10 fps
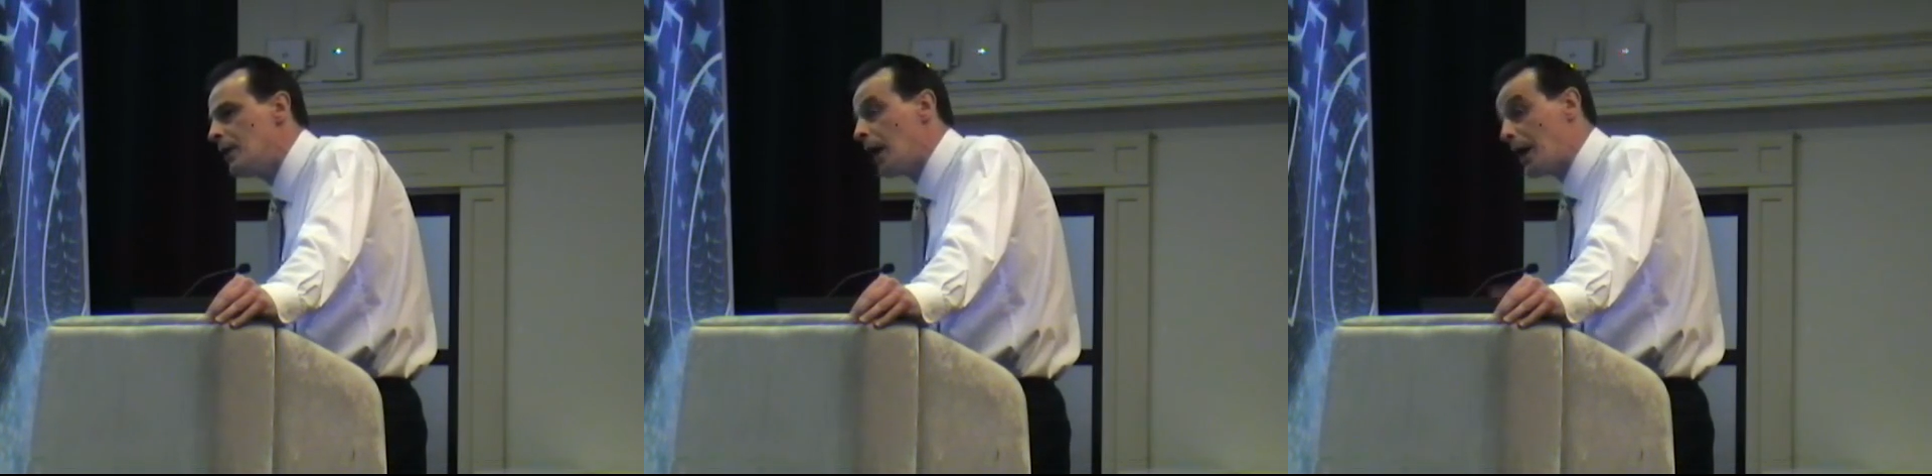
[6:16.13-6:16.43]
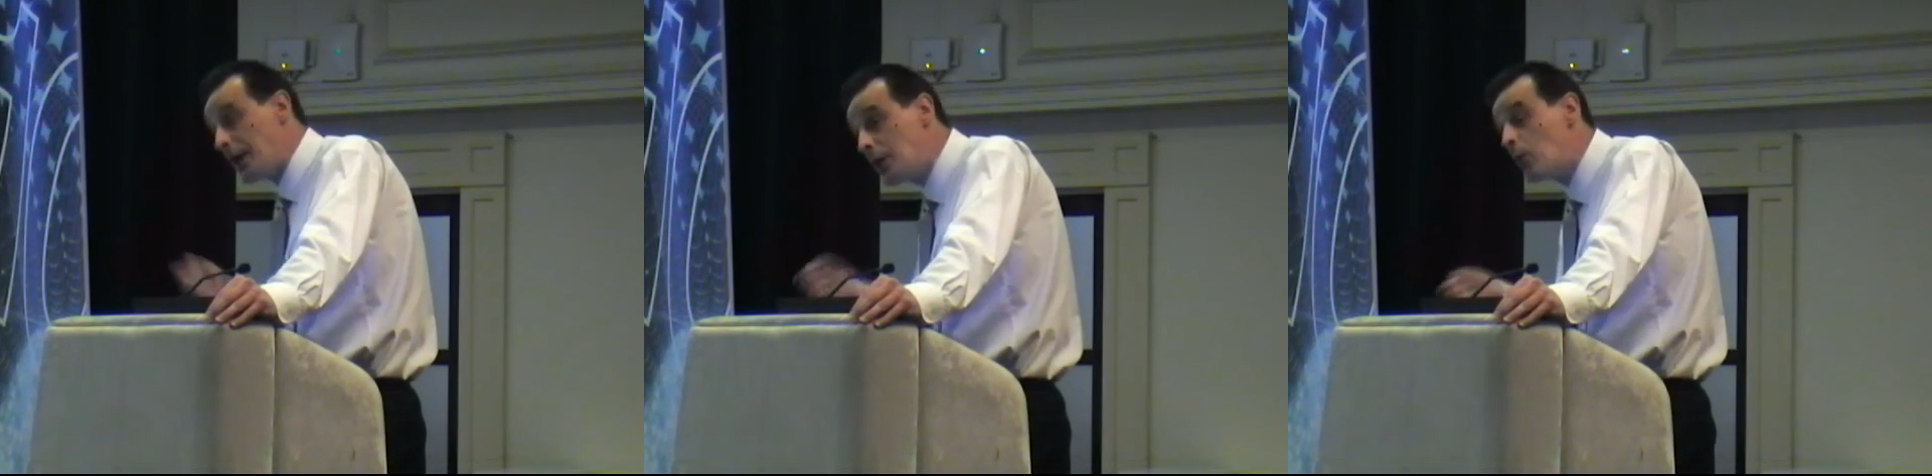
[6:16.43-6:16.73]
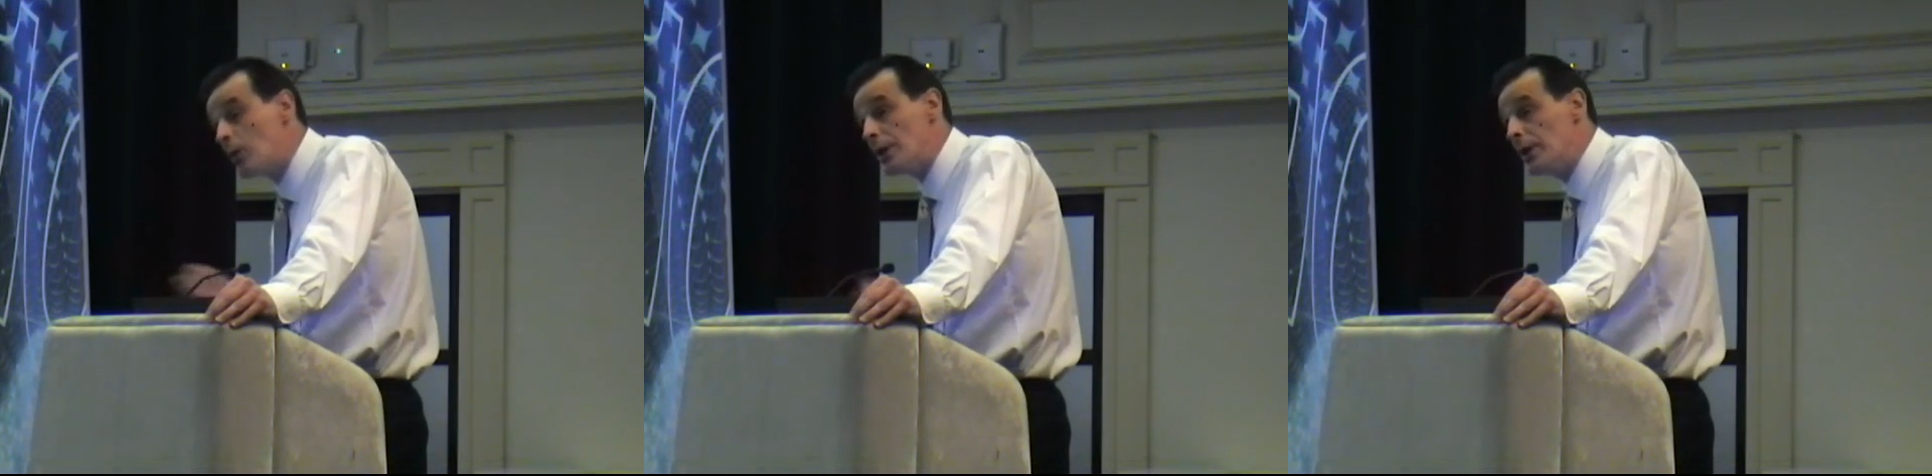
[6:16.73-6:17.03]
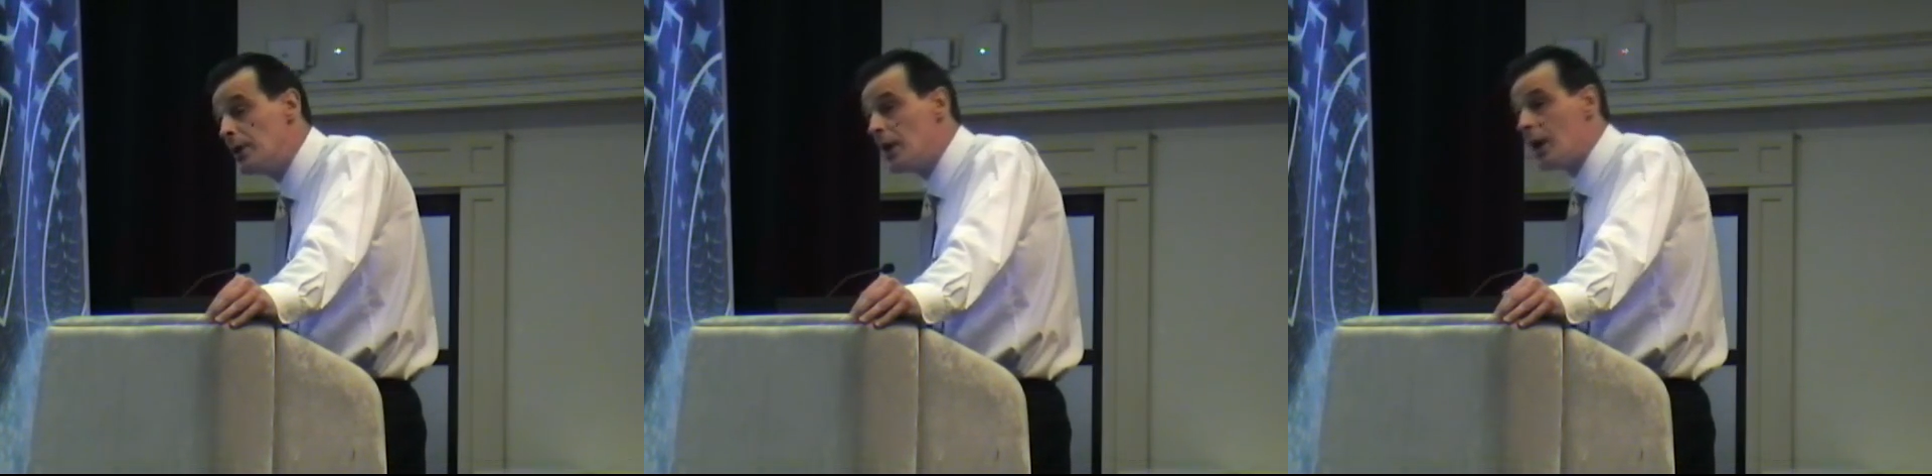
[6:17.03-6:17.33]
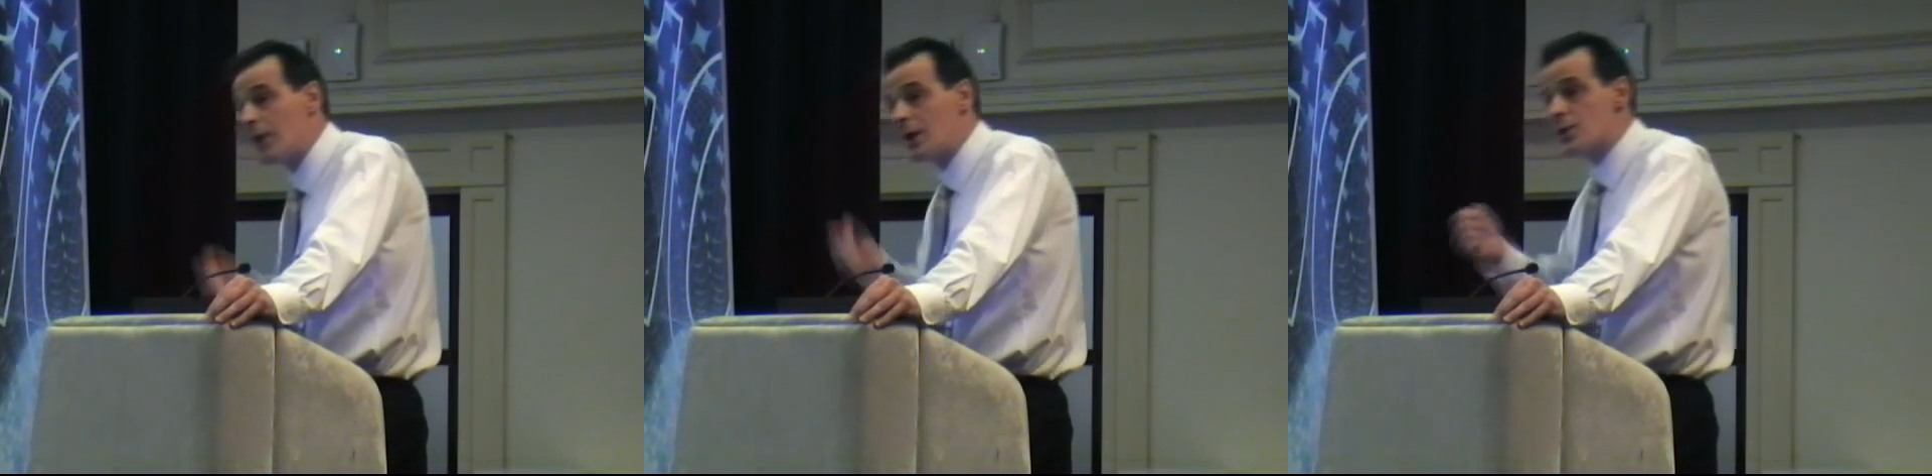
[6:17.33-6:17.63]
And equally,
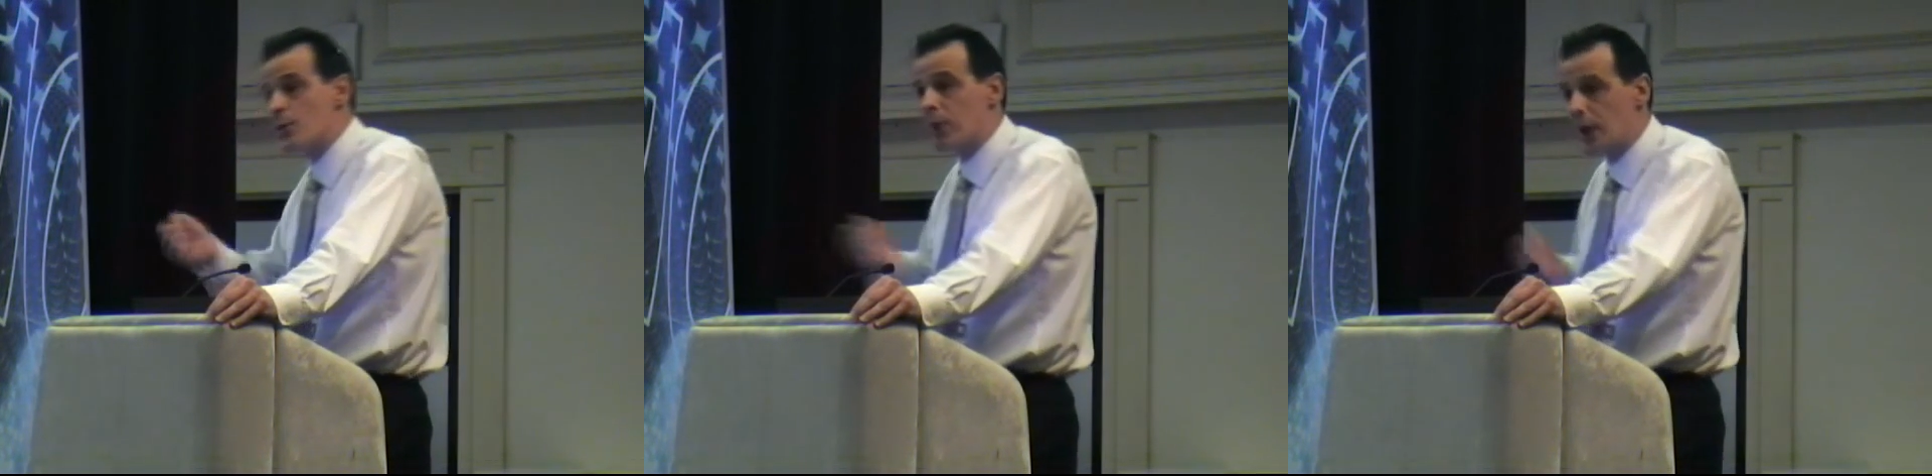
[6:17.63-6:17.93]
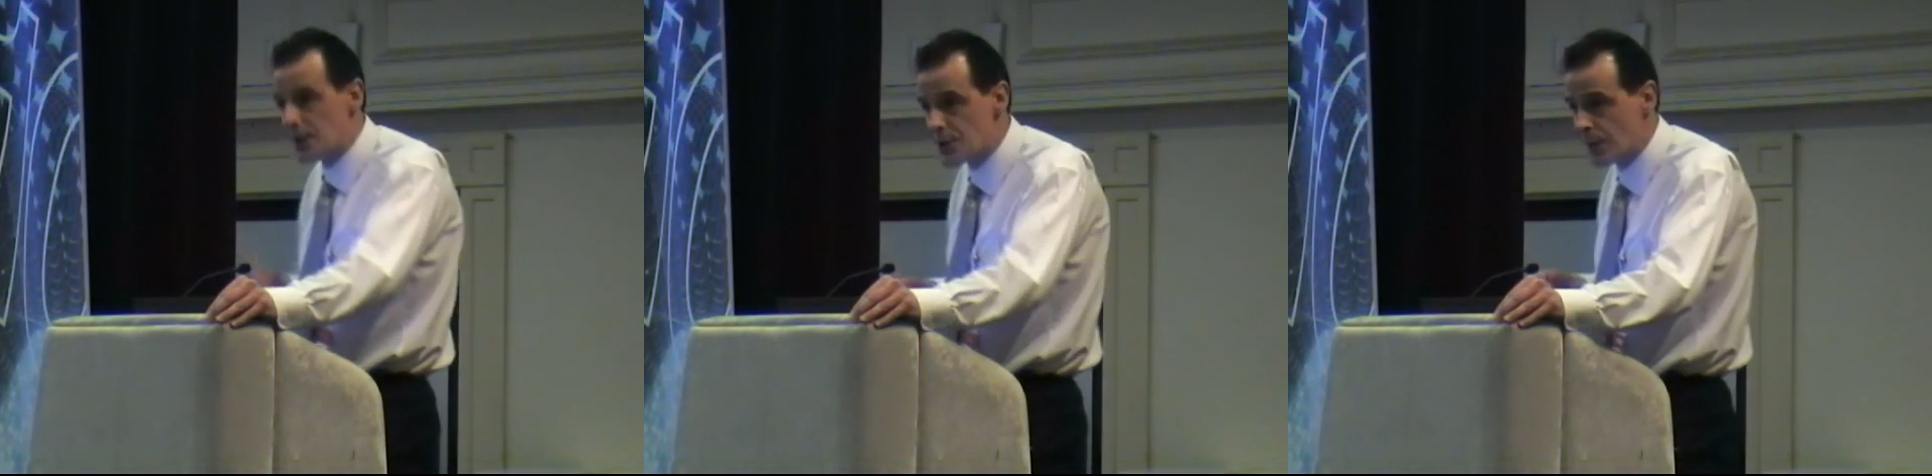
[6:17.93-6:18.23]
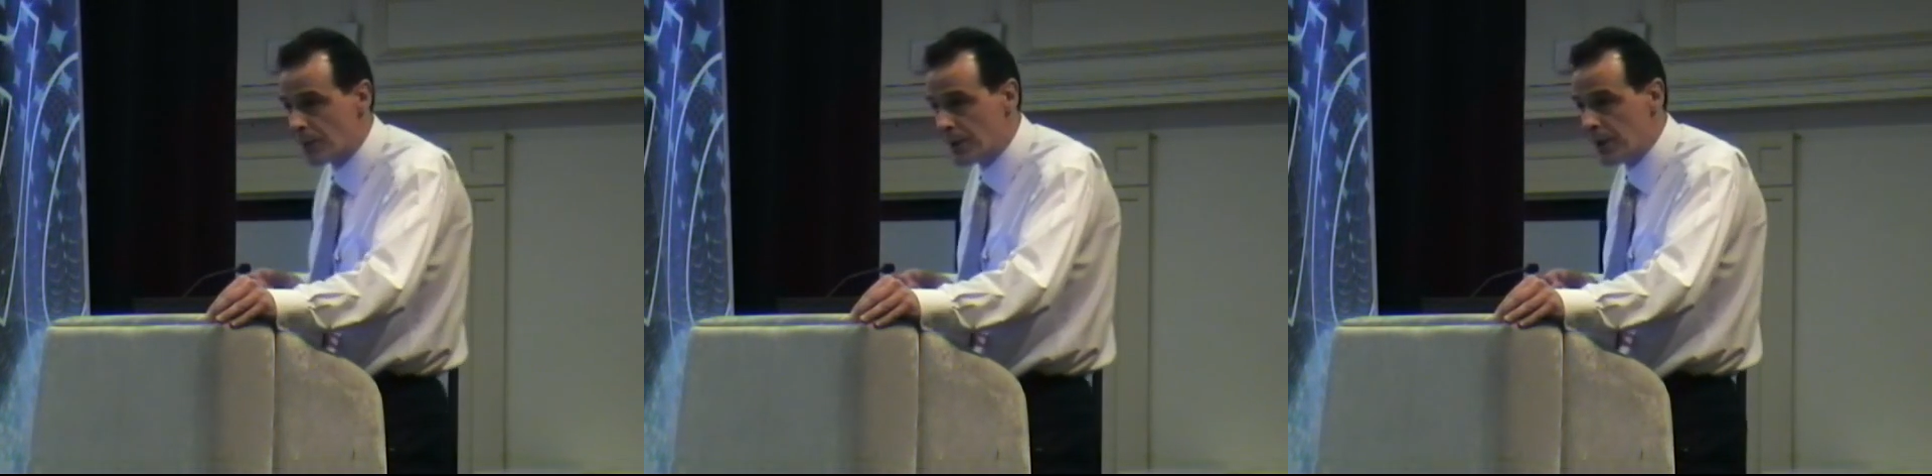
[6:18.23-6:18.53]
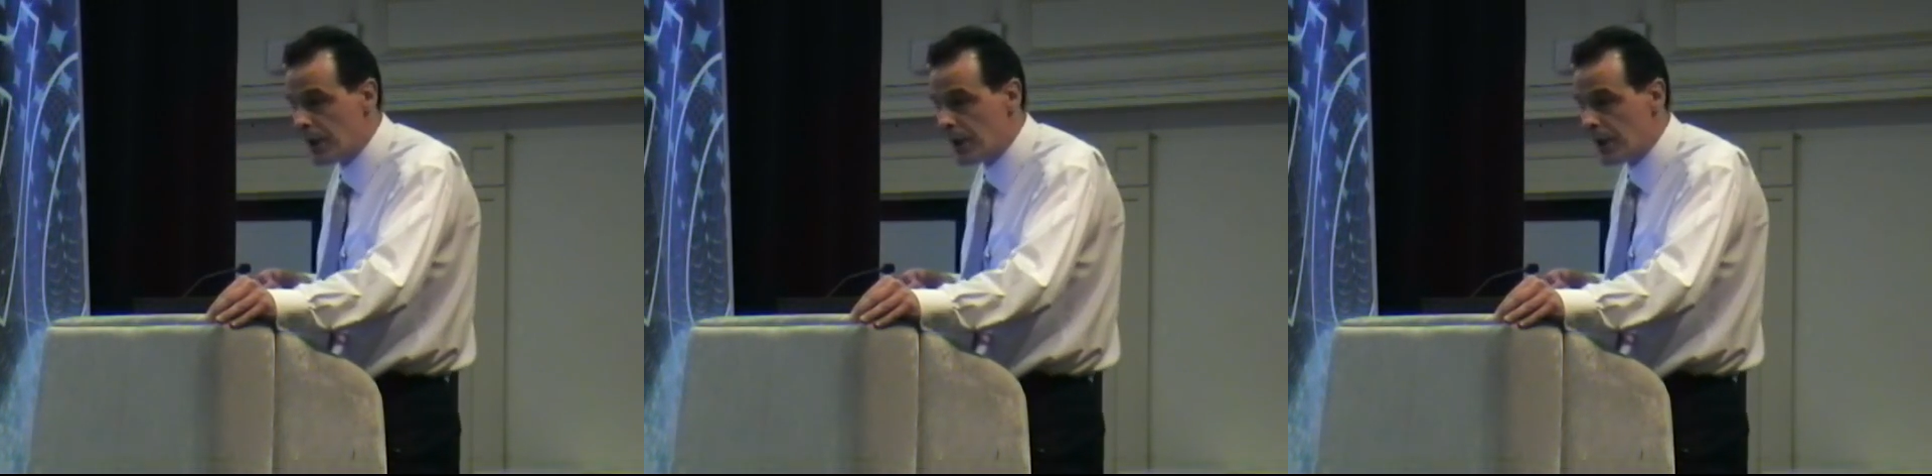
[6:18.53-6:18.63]
if I supply something,